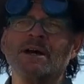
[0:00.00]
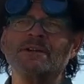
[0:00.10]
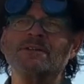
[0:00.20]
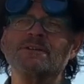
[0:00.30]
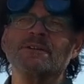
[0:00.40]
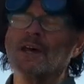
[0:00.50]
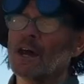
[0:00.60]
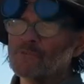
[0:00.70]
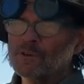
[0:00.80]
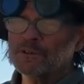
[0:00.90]
didn't
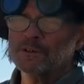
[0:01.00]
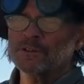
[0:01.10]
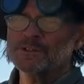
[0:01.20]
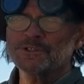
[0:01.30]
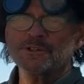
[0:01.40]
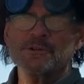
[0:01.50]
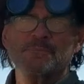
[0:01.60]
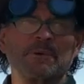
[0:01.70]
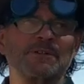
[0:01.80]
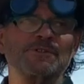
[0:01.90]
ever consider
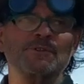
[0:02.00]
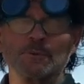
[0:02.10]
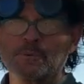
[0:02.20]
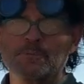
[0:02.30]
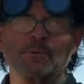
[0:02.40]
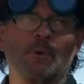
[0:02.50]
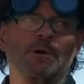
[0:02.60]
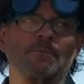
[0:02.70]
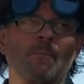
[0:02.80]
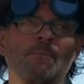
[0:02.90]
it, but it's super
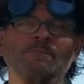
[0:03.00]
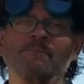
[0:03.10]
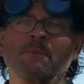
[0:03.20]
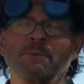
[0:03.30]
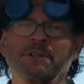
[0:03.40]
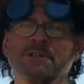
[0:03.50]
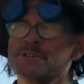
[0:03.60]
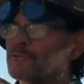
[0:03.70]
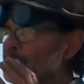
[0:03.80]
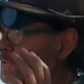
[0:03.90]
important. Yes.
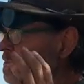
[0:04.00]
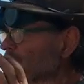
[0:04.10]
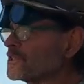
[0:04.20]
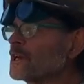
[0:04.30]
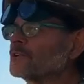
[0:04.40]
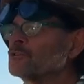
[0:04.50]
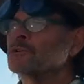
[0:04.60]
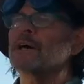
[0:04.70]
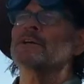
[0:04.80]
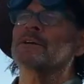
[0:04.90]
Because if you're in the sun,
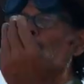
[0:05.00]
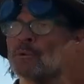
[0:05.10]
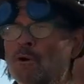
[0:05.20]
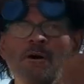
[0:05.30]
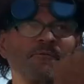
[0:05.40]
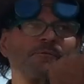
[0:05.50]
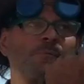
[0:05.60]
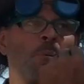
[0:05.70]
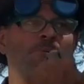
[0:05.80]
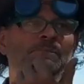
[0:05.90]
you got to cool off.
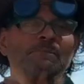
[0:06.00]
Yeah.